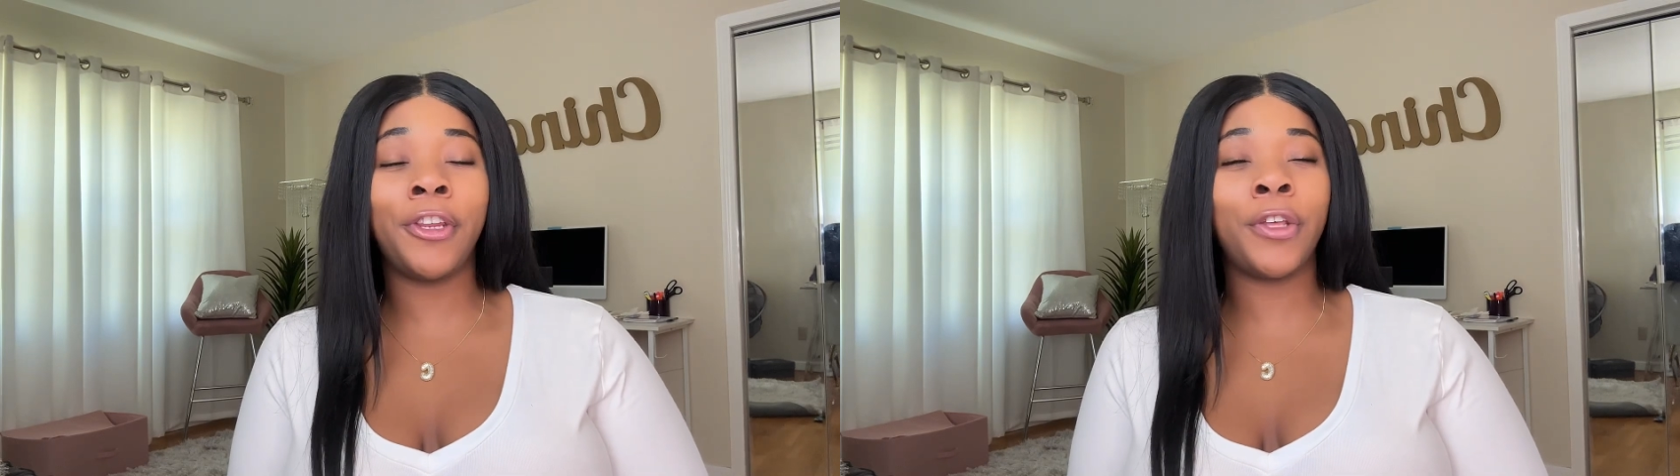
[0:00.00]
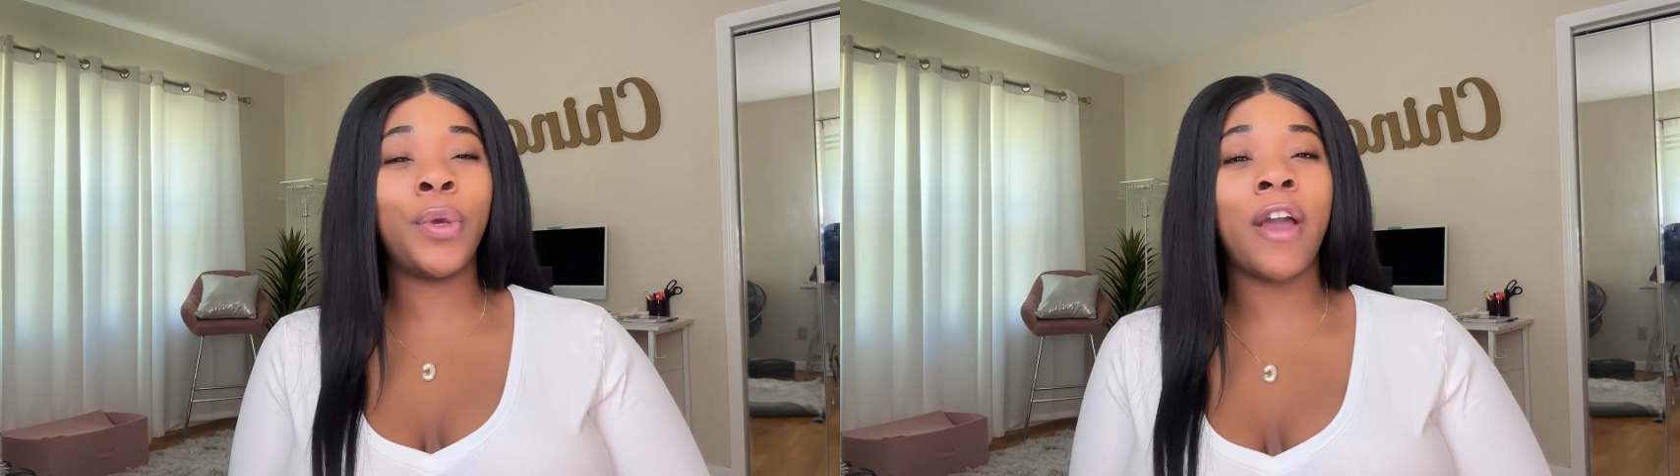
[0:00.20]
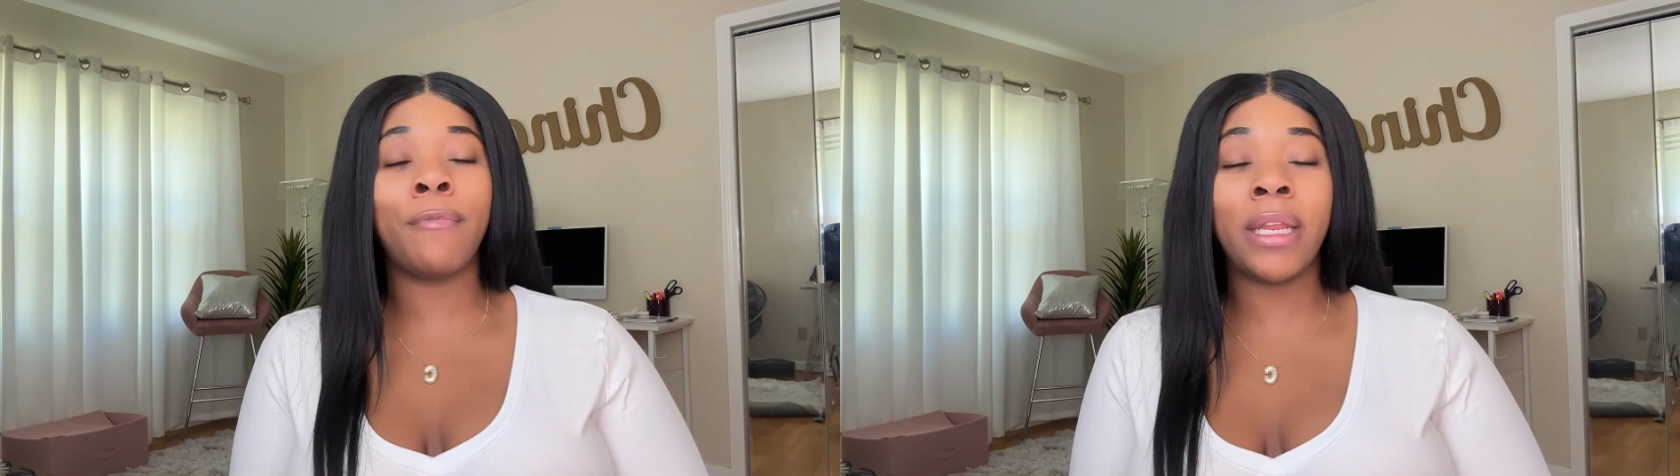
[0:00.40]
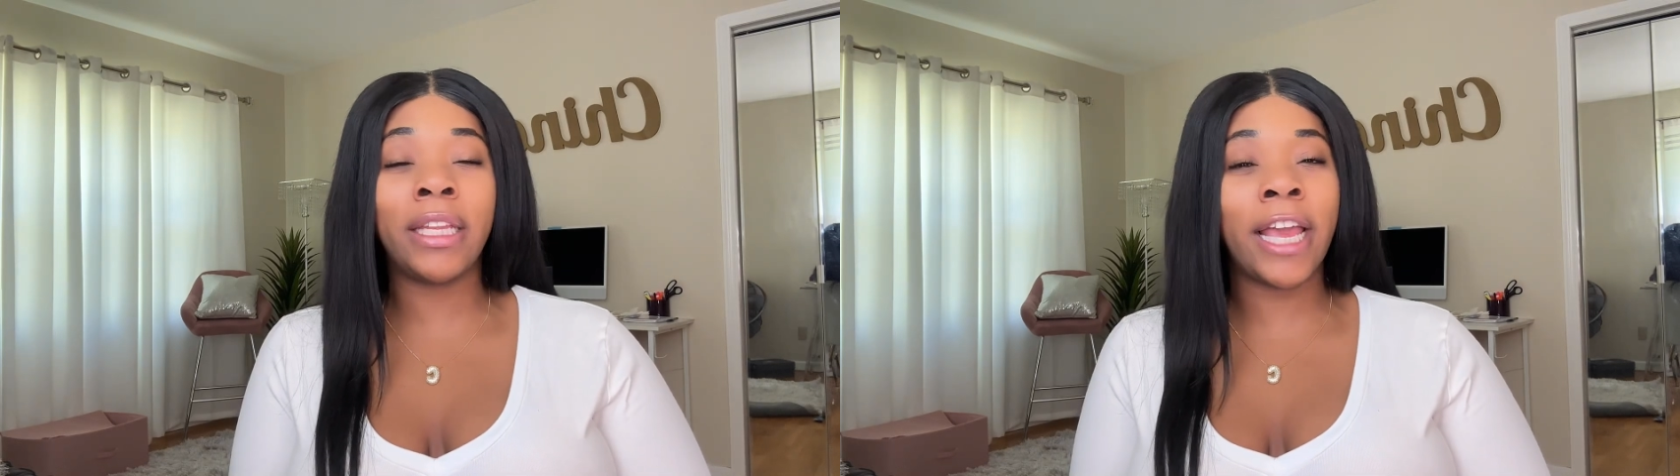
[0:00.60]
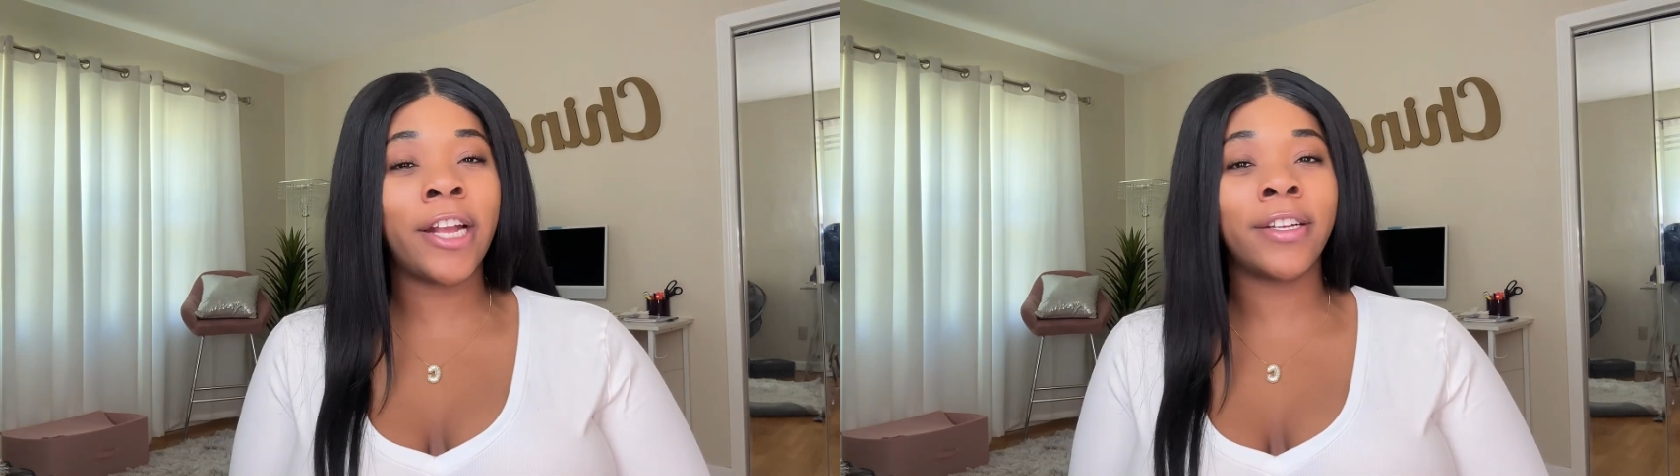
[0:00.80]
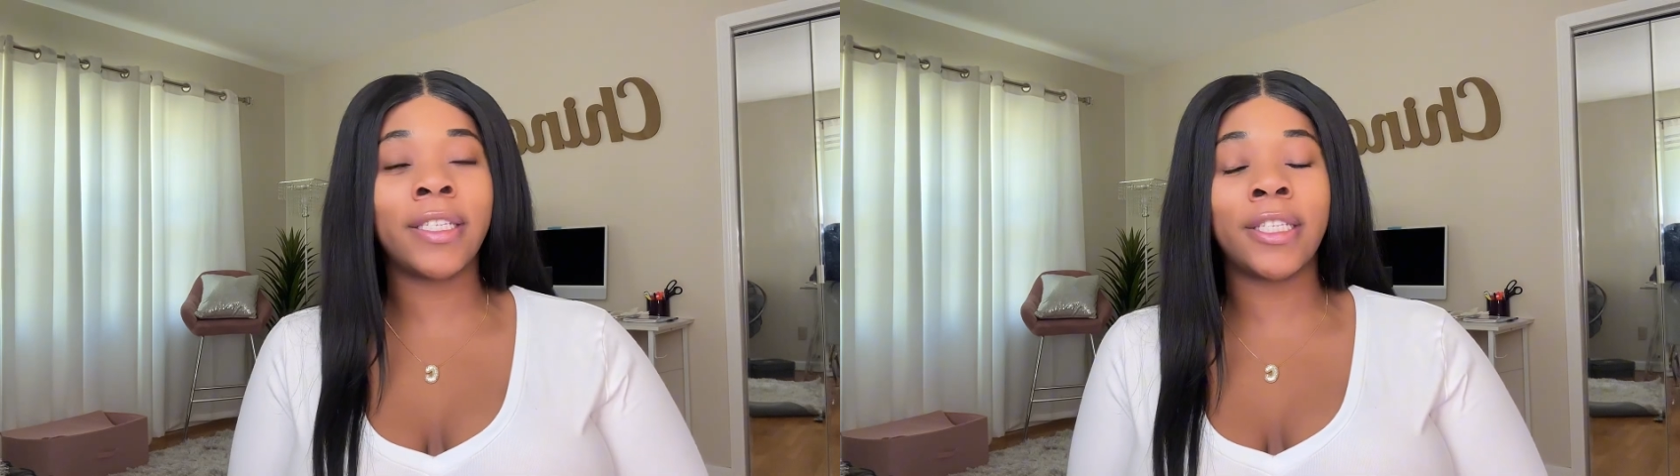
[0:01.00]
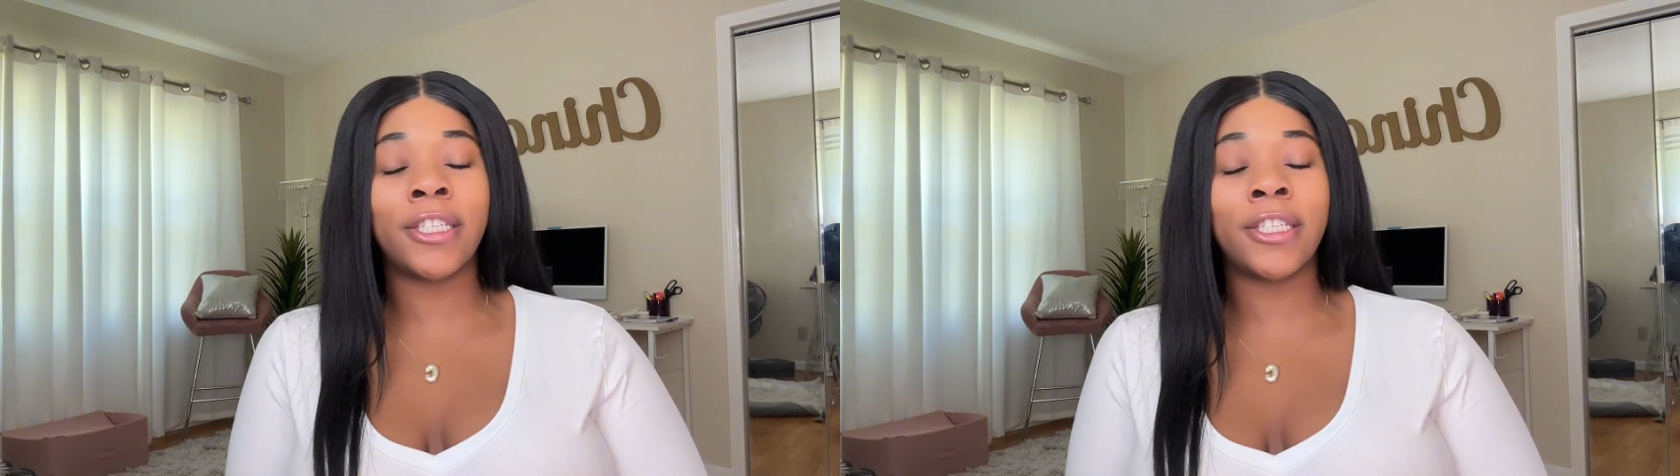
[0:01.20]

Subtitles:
You have many layers.